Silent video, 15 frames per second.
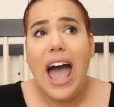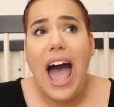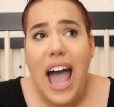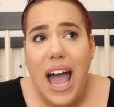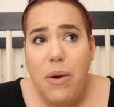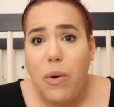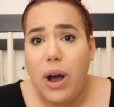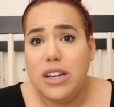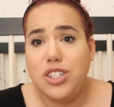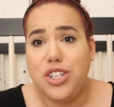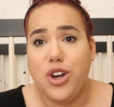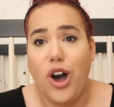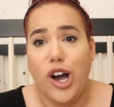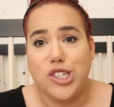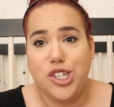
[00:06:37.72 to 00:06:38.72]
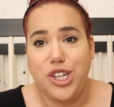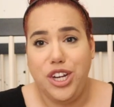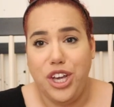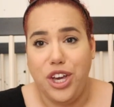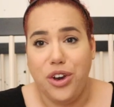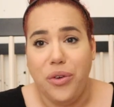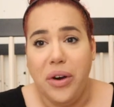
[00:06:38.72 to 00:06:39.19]
I want to caution
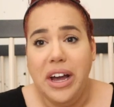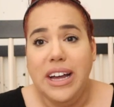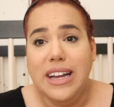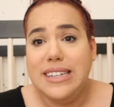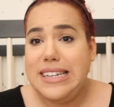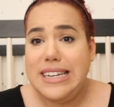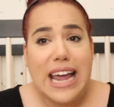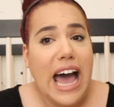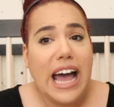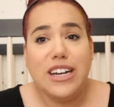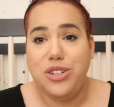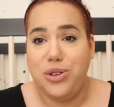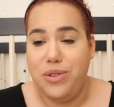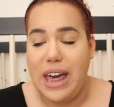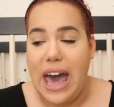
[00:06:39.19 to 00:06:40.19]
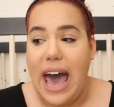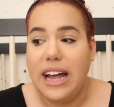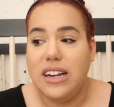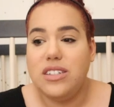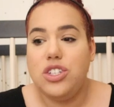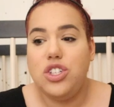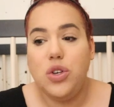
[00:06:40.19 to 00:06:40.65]
you to not do
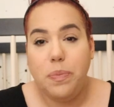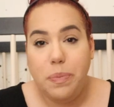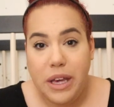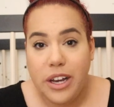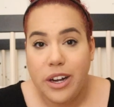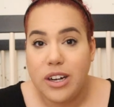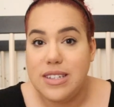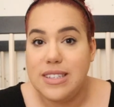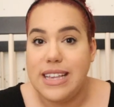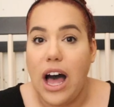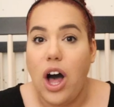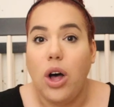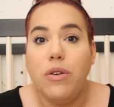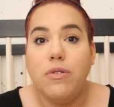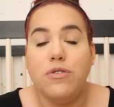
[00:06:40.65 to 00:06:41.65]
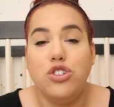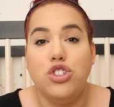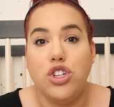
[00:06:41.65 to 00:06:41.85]
that, to be yourself.